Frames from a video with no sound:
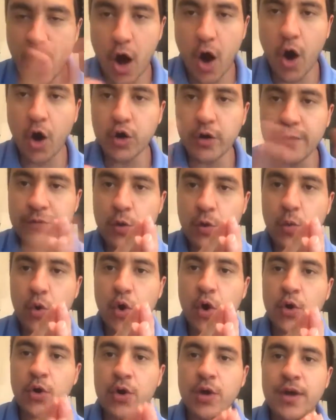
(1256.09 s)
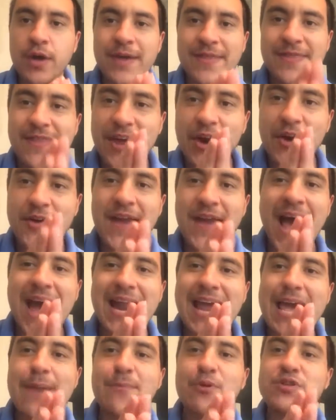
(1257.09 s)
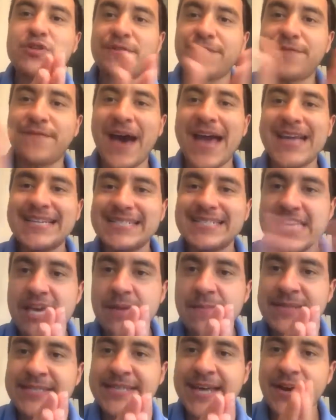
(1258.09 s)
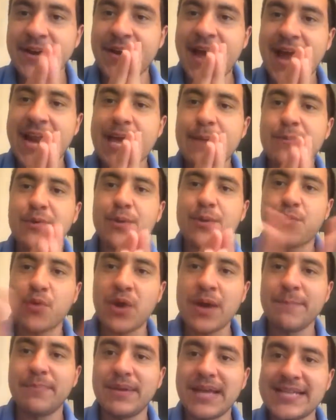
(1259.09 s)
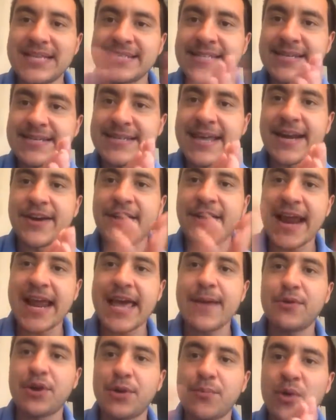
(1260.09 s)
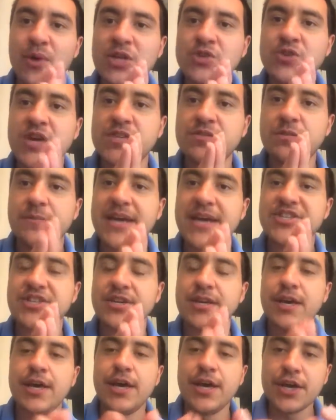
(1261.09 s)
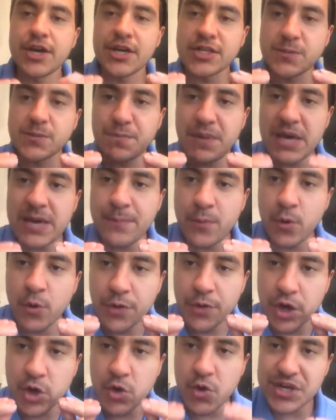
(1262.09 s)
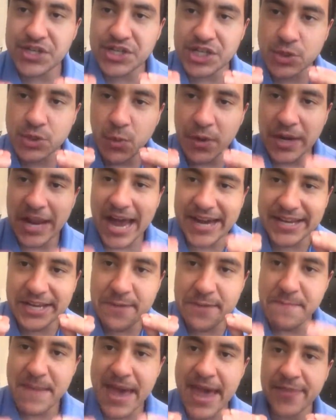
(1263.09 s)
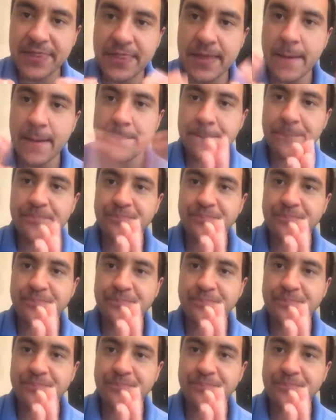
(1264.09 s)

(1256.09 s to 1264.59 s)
all over the world that are not able to fight demons, that are not able to bring blessings, that are not able to bring transformation, because people, the Christians, will not command them.